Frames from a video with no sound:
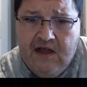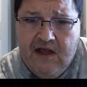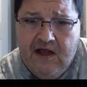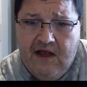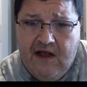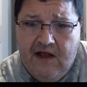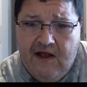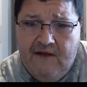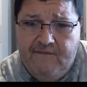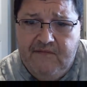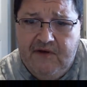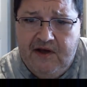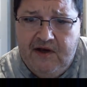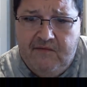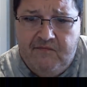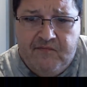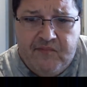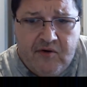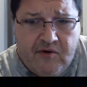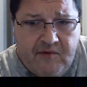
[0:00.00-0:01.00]

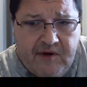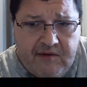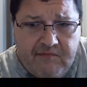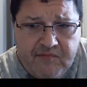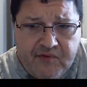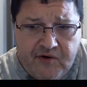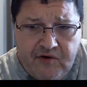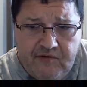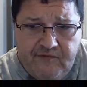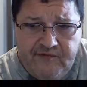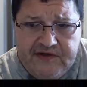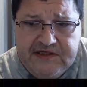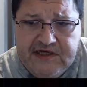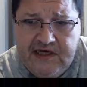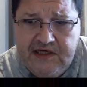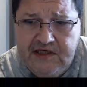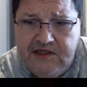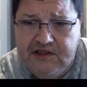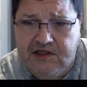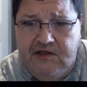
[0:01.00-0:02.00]
It can improve
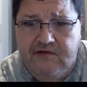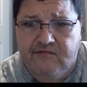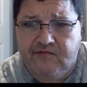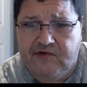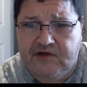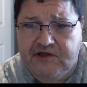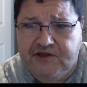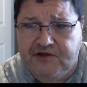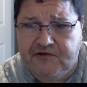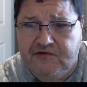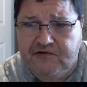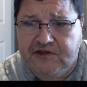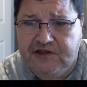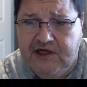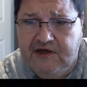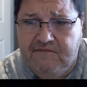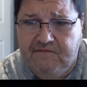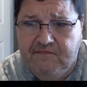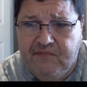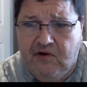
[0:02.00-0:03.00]
attention, reduce
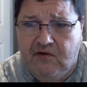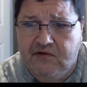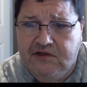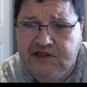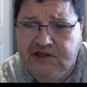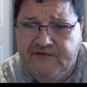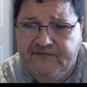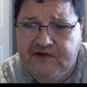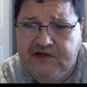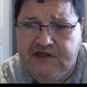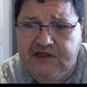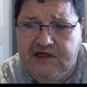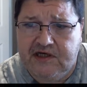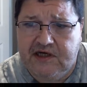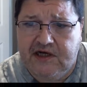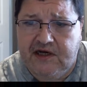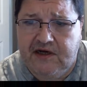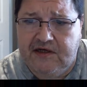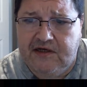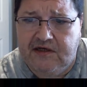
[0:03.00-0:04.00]
impulsivity,
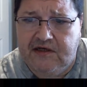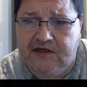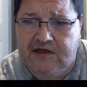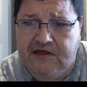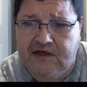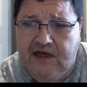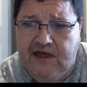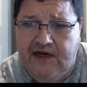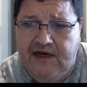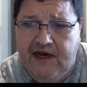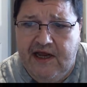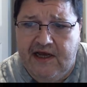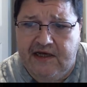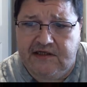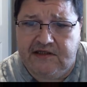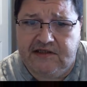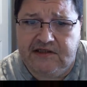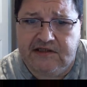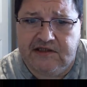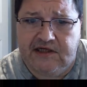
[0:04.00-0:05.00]
and then
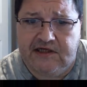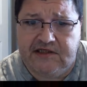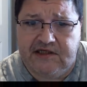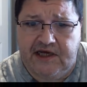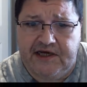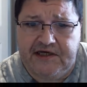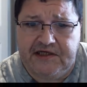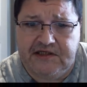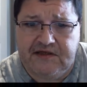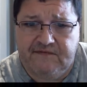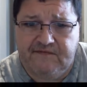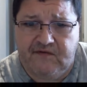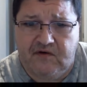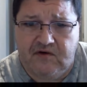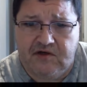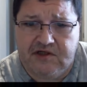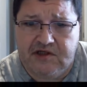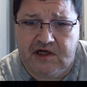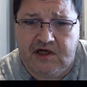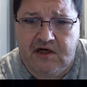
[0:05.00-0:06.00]
enhance executive
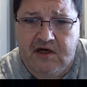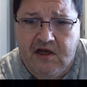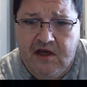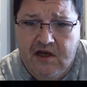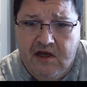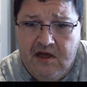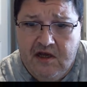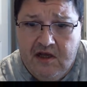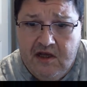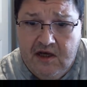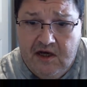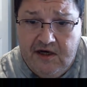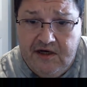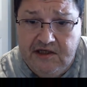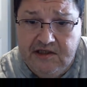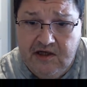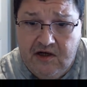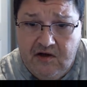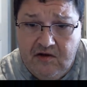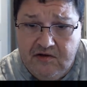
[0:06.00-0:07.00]
functioning. And
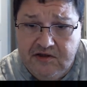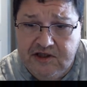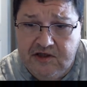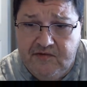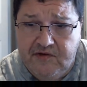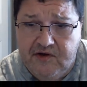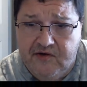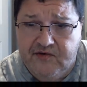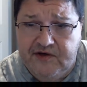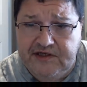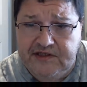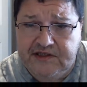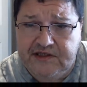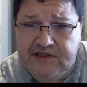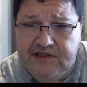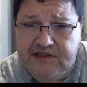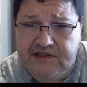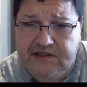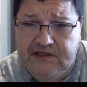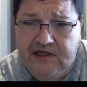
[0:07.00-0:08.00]
it also
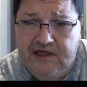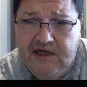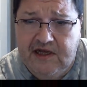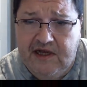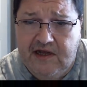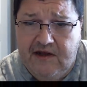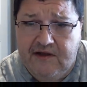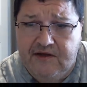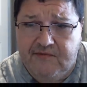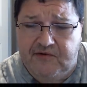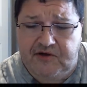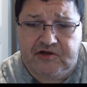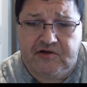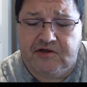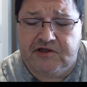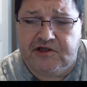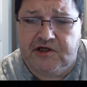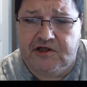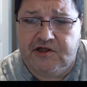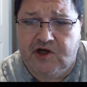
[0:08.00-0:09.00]
increases the
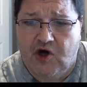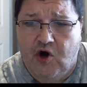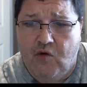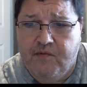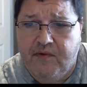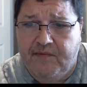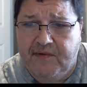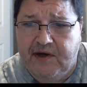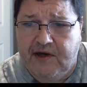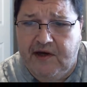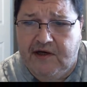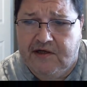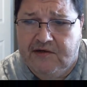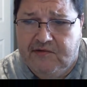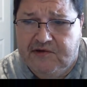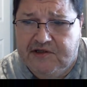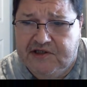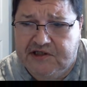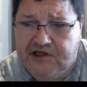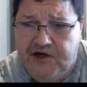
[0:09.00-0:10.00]
production of dopamine,
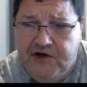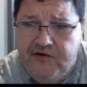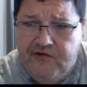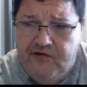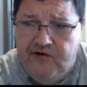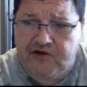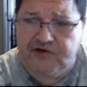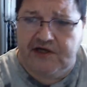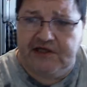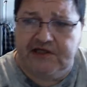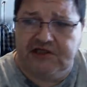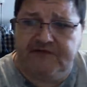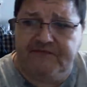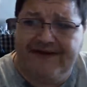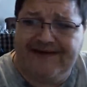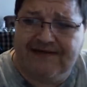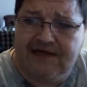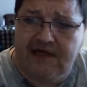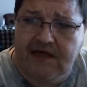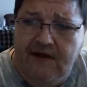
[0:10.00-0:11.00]
which is a
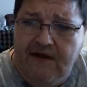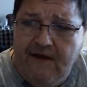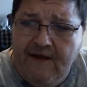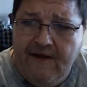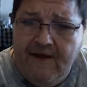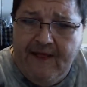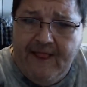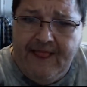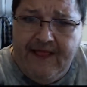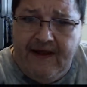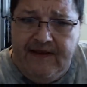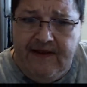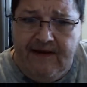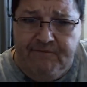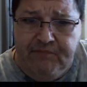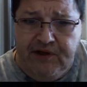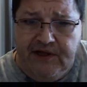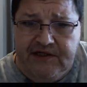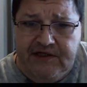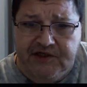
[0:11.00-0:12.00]
neurotransmitter, and
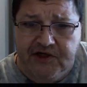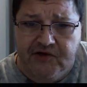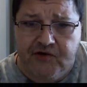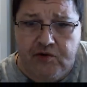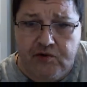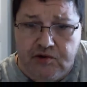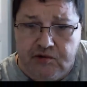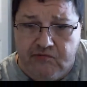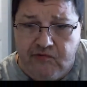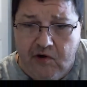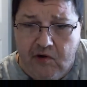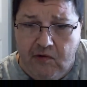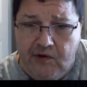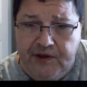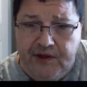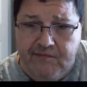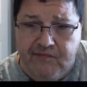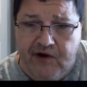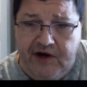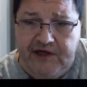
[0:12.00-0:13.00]
that plays a crucial role in
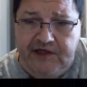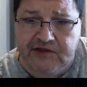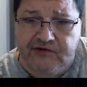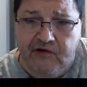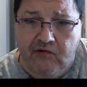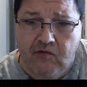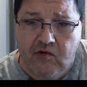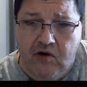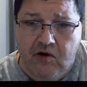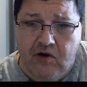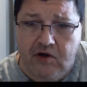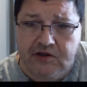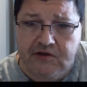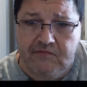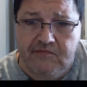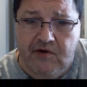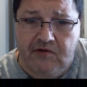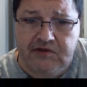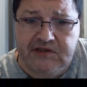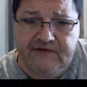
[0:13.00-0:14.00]
the brain's reward
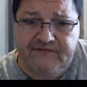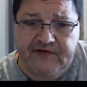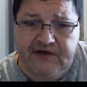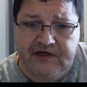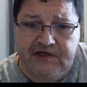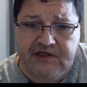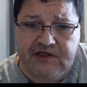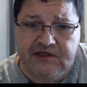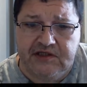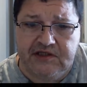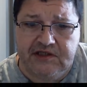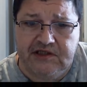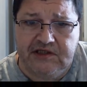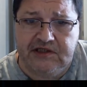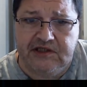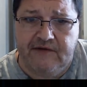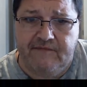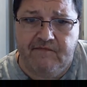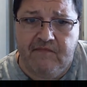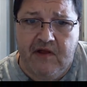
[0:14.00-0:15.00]
and motivation
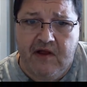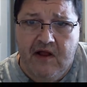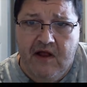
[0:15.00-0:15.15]
system.